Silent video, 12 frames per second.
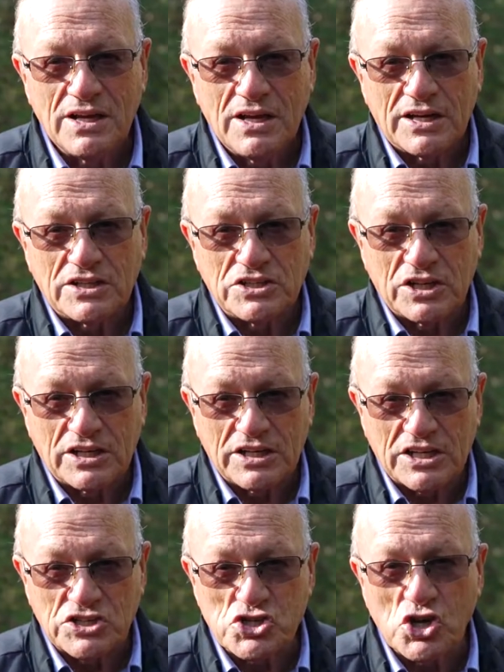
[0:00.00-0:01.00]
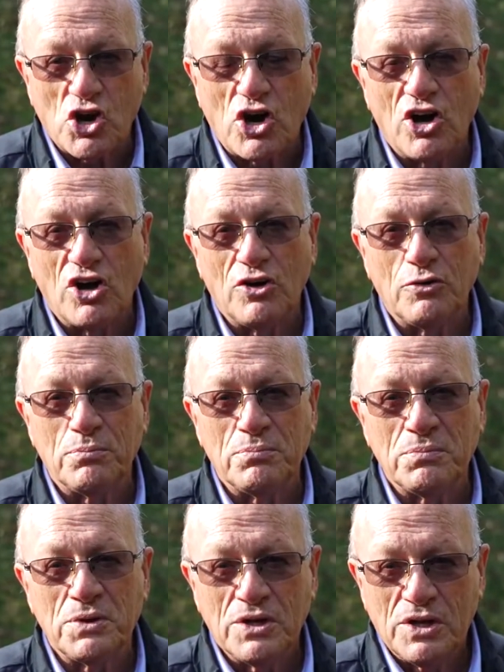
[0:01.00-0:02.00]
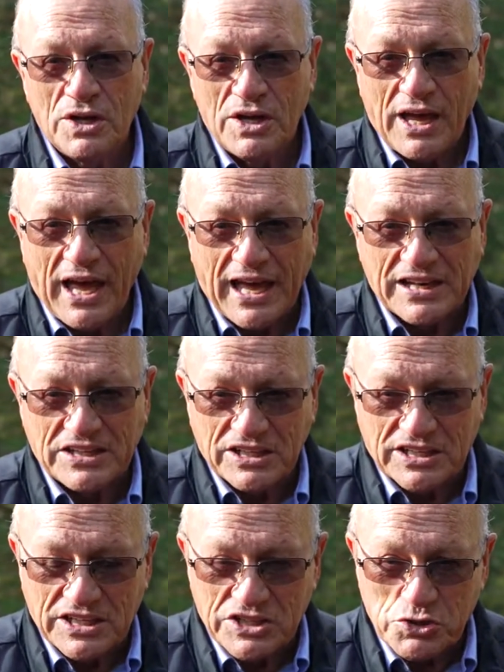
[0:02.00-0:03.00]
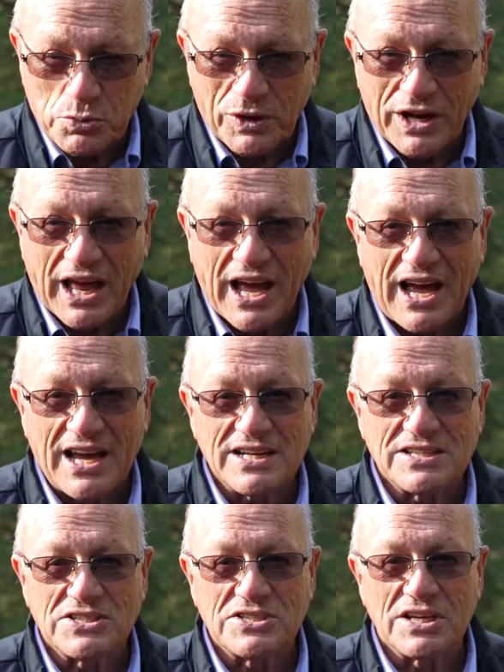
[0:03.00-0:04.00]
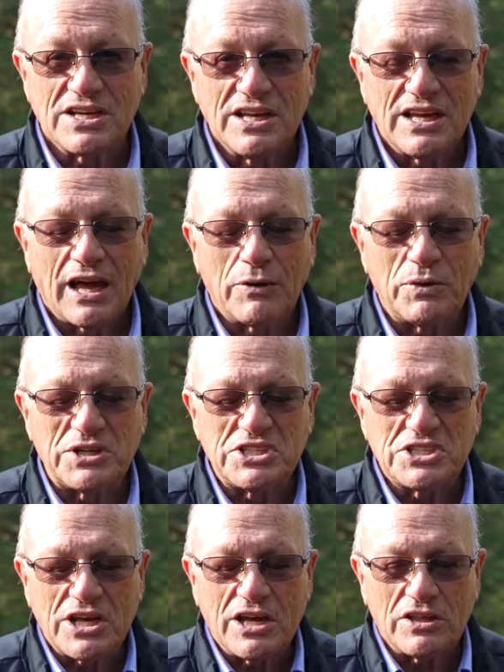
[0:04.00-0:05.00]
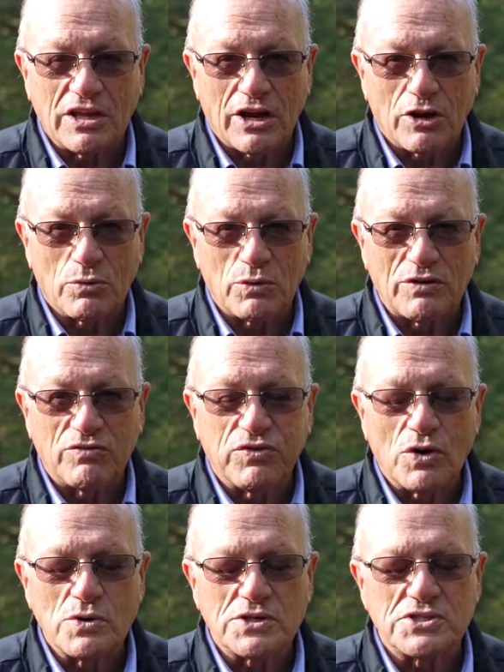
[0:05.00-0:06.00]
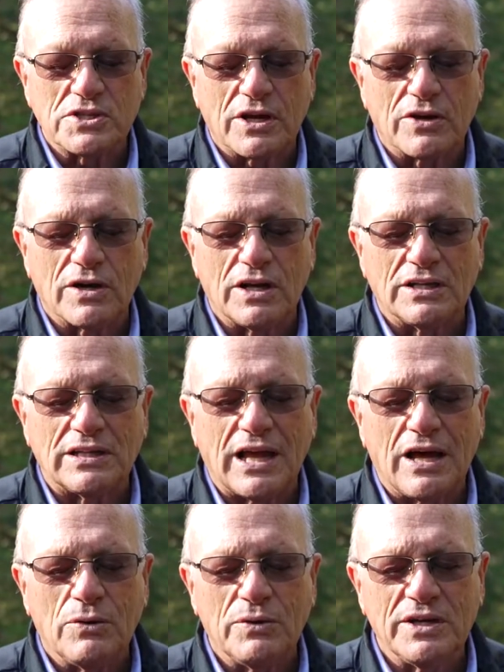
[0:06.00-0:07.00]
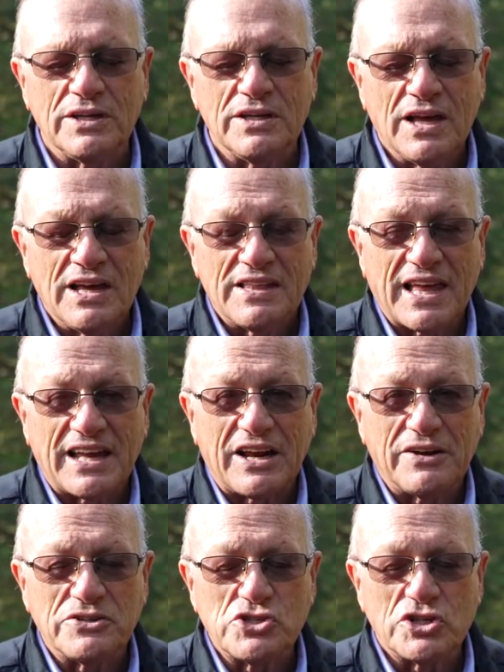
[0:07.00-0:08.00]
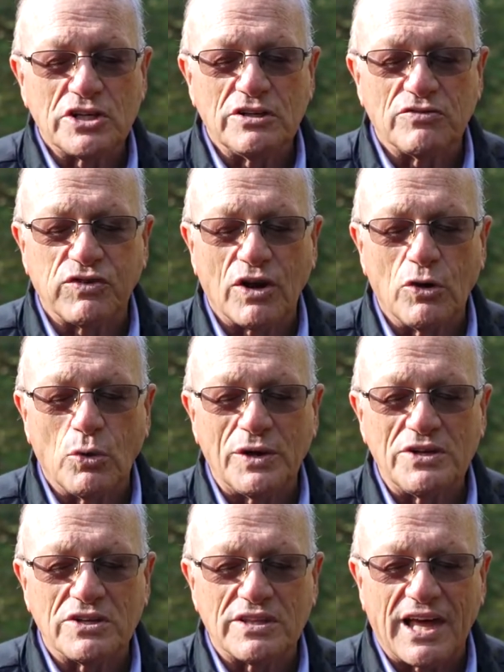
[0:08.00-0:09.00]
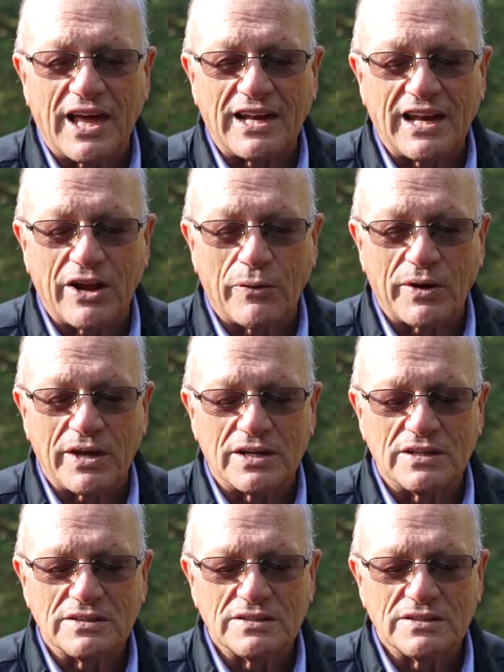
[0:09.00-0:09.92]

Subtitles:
until it is calm, until it is relaxed, and we stay there, we focus there, allowing that energy to flow into that area.